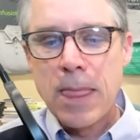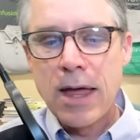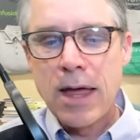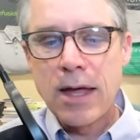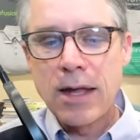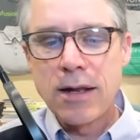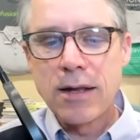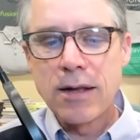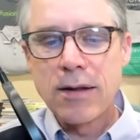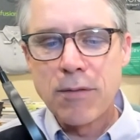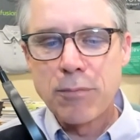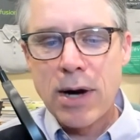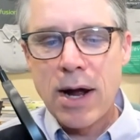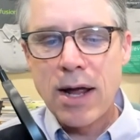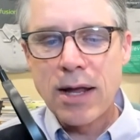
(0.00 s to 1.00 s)
And
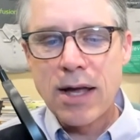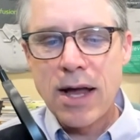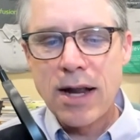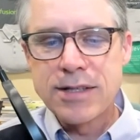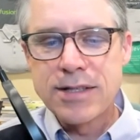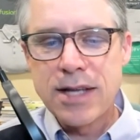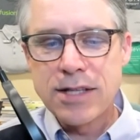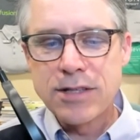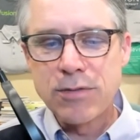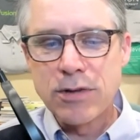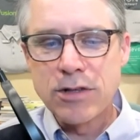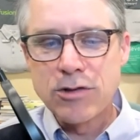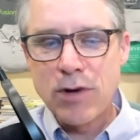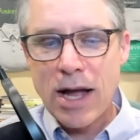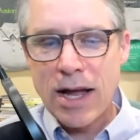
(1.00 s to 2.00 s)
Bryan got intense
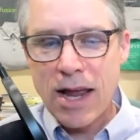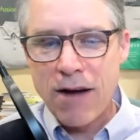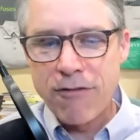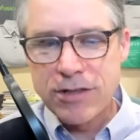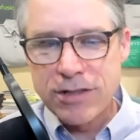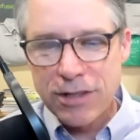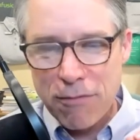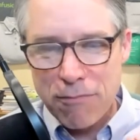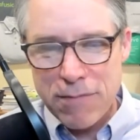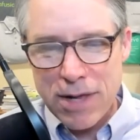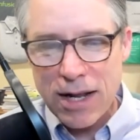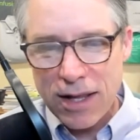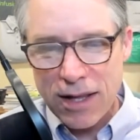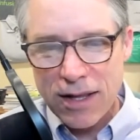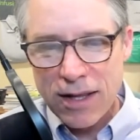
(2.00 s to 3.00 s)
with track every single minute.